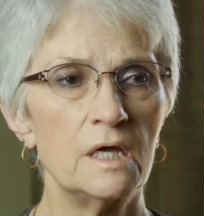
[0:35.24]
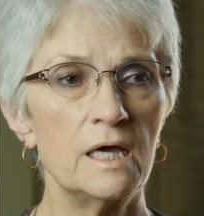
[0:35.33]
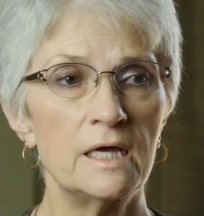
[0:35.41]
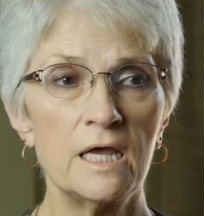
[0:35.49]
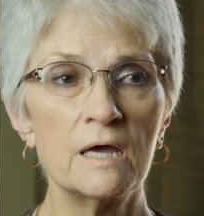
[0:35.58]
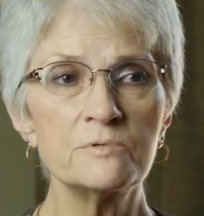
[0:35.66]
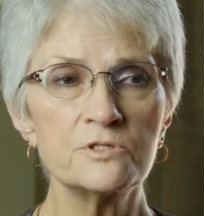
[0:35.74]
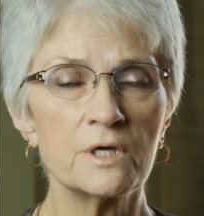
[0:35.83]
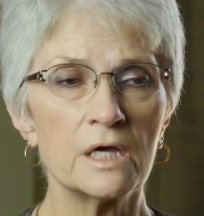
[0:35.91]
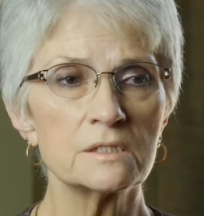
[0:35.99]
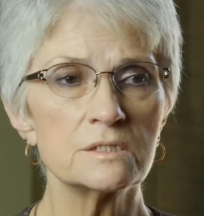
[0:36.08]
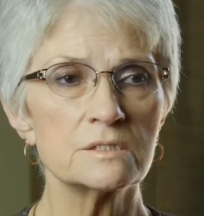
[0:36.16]
An
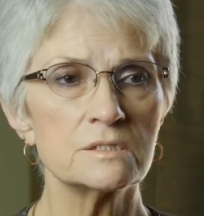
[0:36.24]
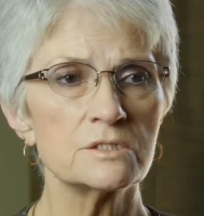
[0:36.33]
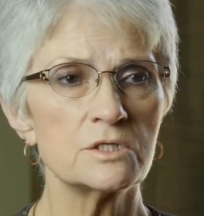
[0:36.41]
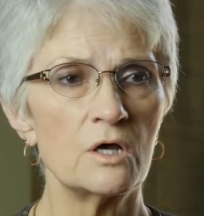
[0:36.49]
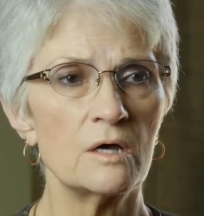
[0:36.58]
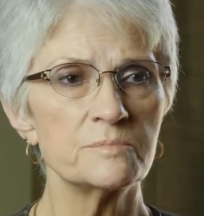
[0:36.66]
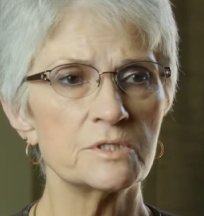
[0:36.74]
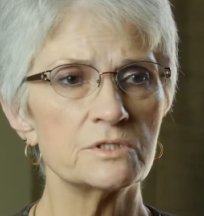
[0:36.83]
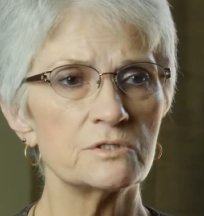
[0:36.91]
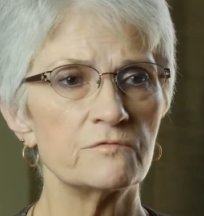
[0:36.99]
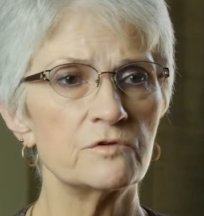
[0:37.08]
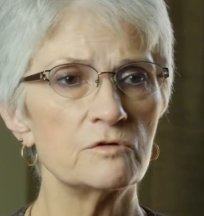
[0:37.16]
abstract is a
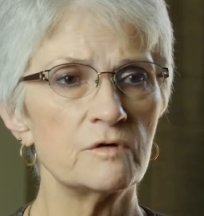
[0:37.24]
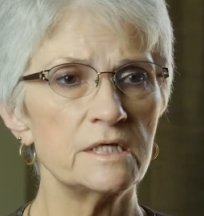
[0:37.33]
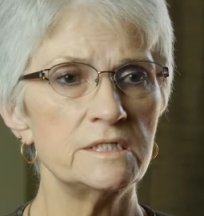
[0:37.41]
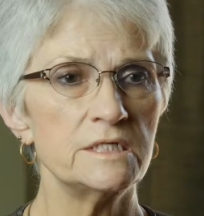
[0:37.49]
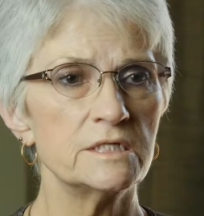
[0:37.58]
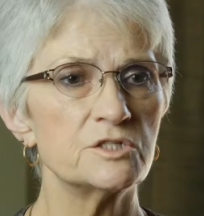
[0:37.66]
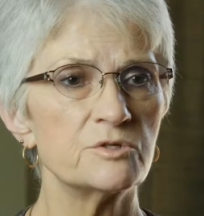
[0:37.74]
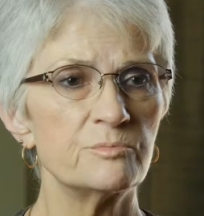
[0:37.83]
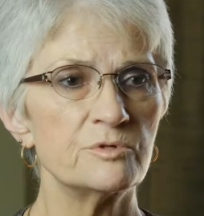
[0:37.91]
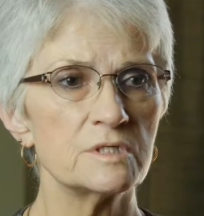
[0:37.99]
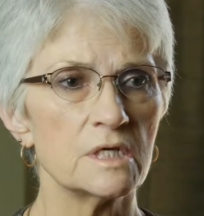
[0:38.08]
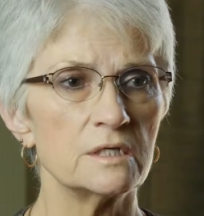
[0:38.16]
synopsis of your idea to
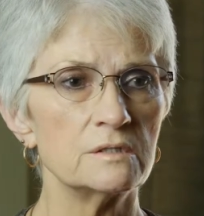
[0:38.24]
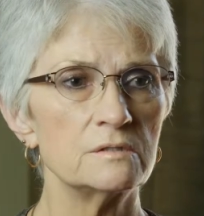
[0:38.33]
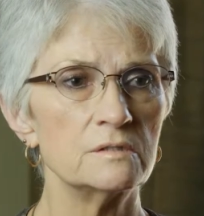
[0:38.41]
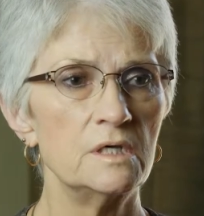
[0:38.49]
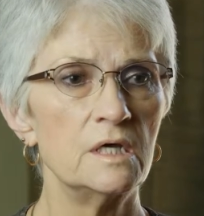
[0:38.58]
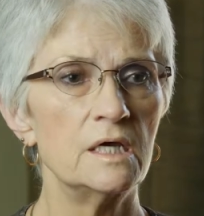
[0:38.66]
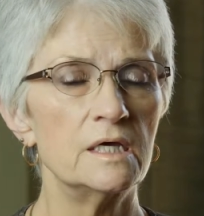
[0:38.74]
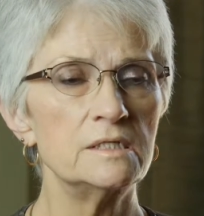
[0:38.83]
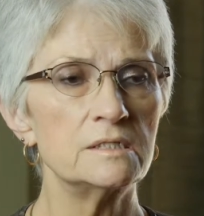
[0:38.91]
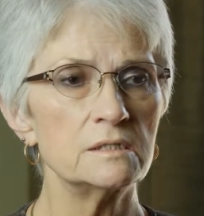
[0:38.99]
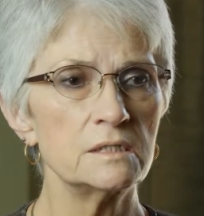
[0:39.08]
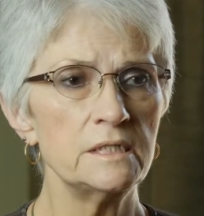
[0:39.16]
present
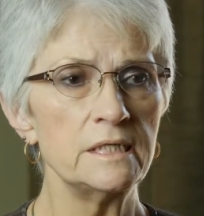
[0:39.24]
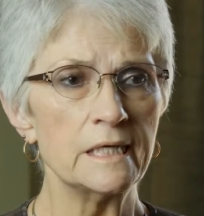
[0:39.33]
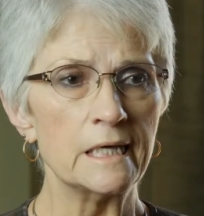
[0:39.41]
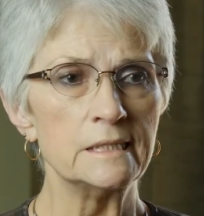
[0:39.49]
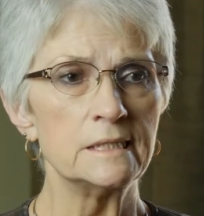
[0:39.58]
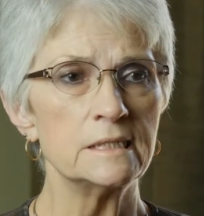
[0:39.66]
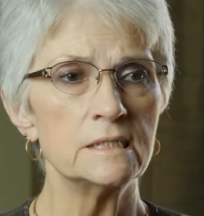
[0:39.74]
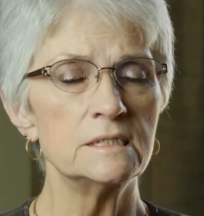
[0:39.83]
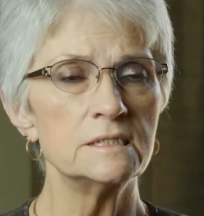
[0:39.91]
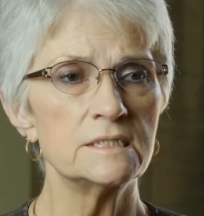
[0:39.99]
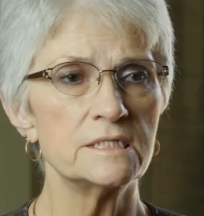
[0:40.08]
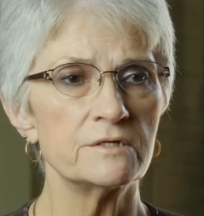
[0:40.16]
and delineated in
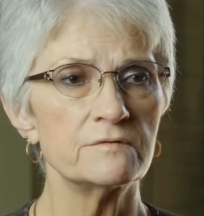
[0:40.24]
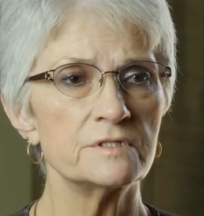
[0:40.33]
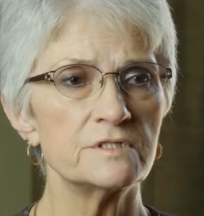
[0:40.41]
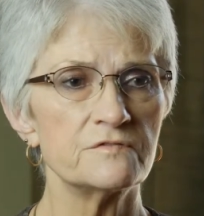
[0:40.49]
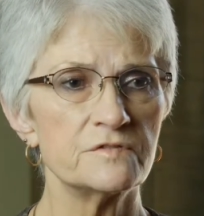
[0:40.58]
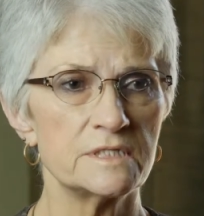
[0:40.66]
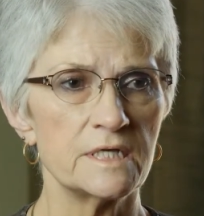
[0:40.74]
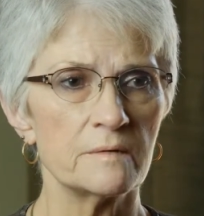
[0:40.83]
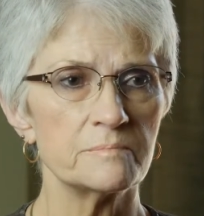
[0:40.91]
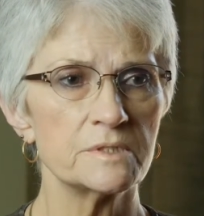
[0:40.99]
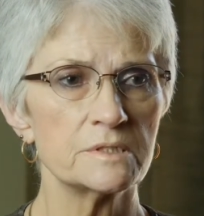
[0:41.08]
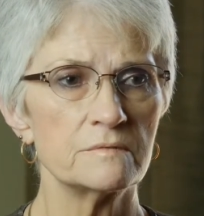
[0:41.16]
a series of
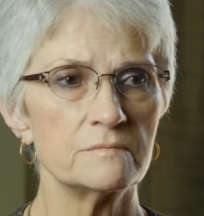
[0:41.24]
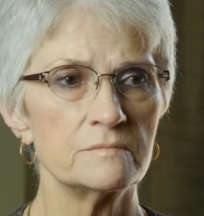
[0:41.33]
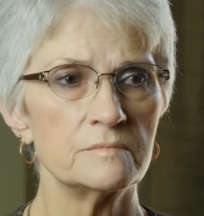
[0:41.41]
steps.